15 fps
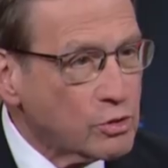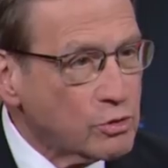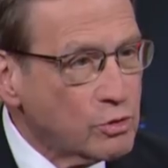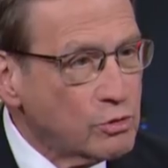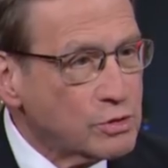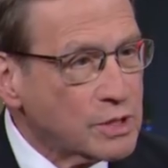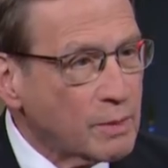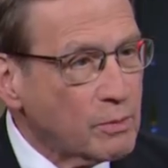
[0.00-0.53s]
to
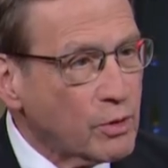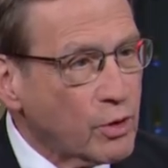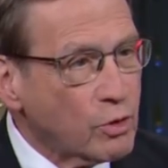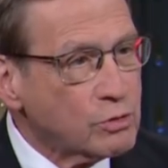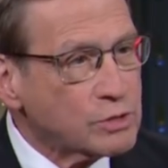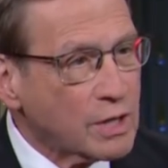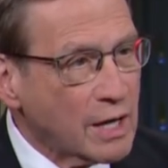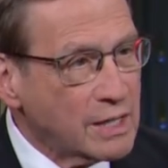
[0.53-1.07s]
do some of
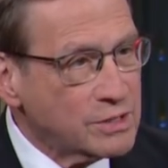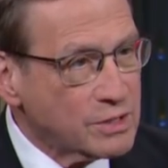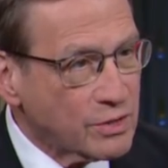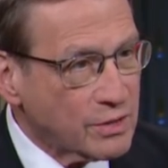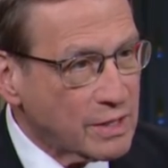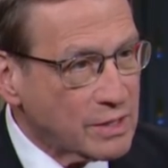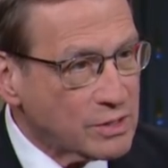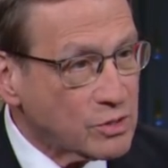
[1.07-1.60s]
those kinds of
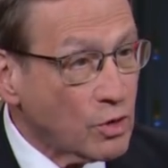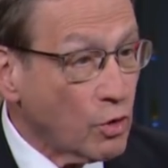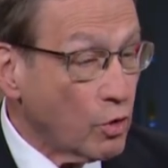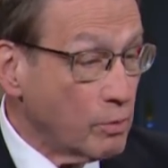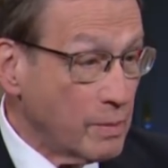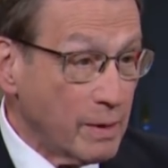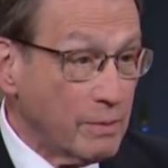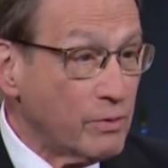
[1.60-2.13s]
things,
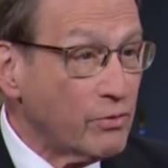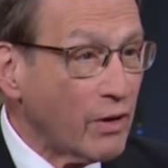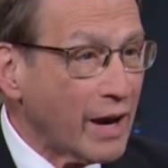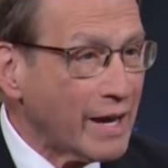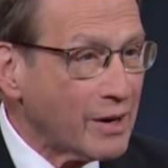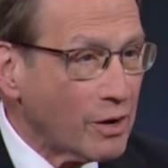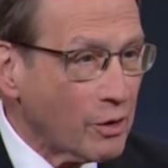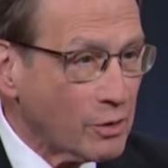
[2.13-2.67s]
or maybe
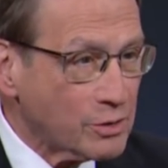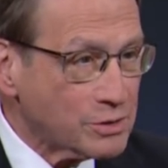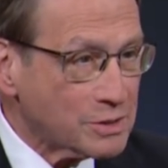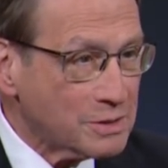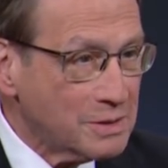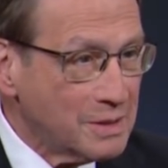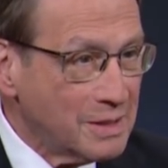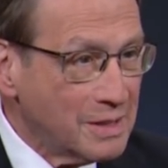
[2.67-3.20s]
five
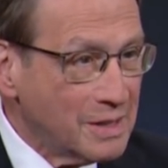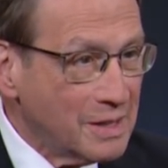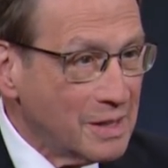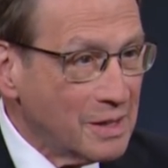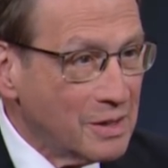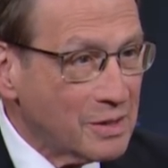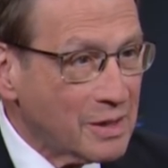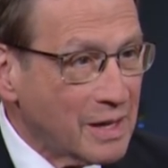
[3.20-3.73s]
dollars.
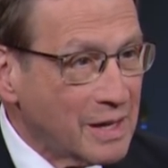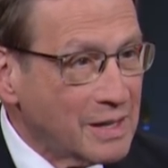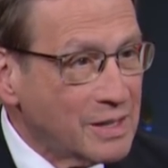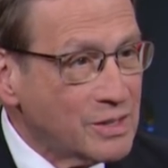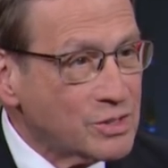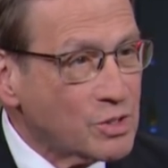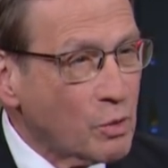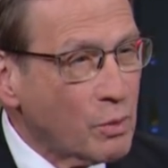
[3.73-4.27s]
Okay.
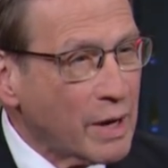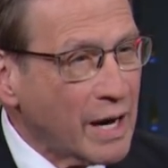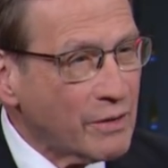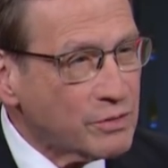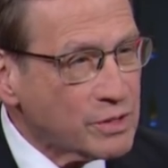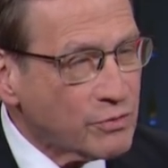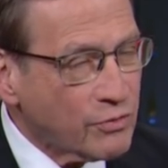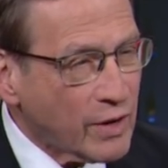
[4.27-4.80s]
So we
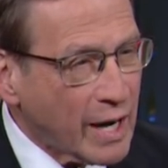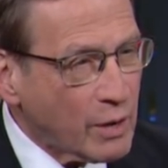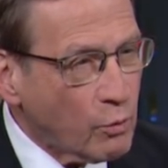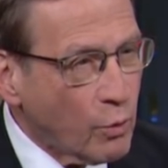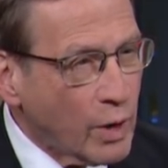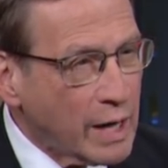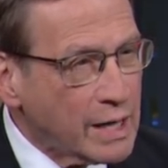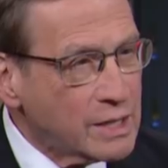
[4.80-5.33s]
have to find
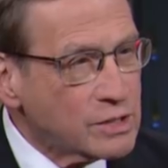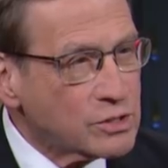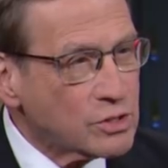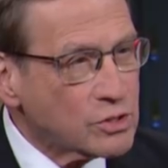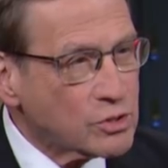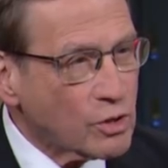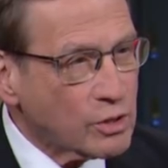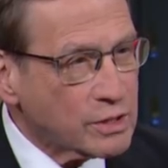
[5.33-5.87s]
ways
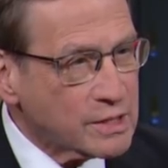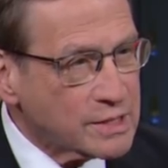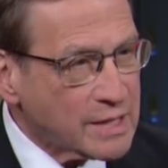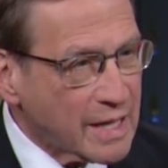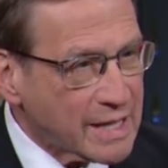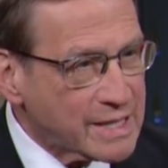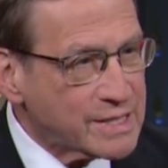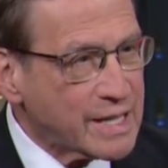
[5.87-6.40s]
to start to
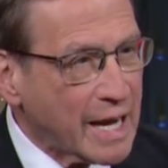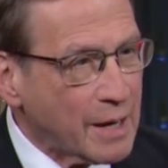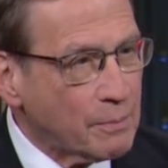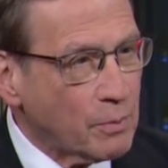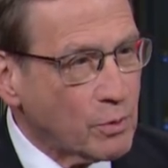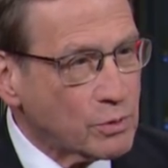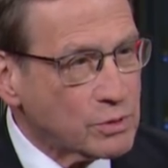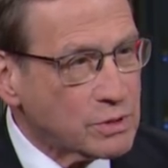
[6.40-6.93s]
set
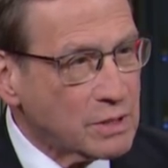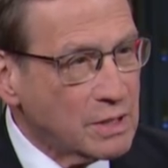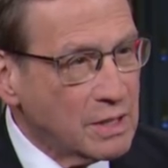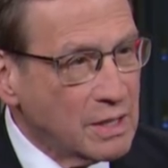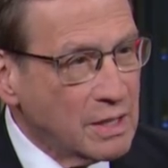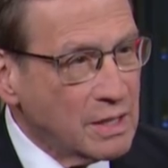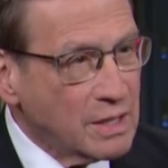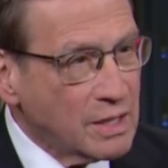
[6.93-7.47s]
examples
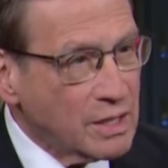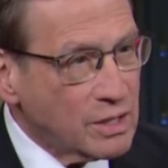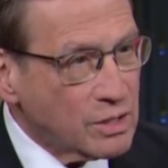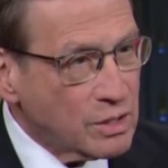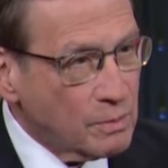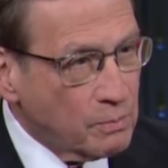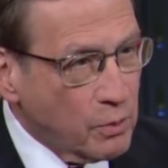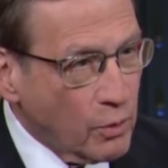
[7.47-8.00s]

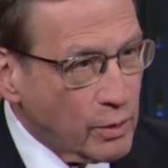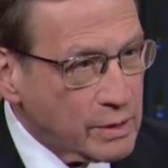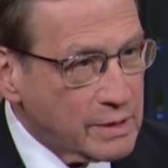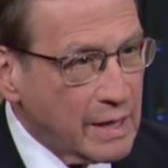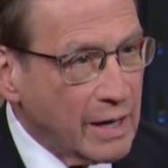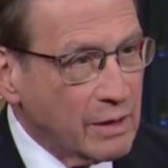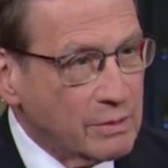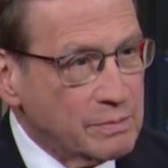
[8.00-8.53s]
to pull it
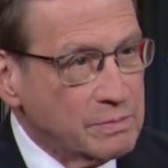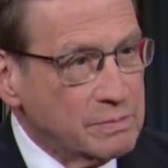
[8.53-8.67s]
down.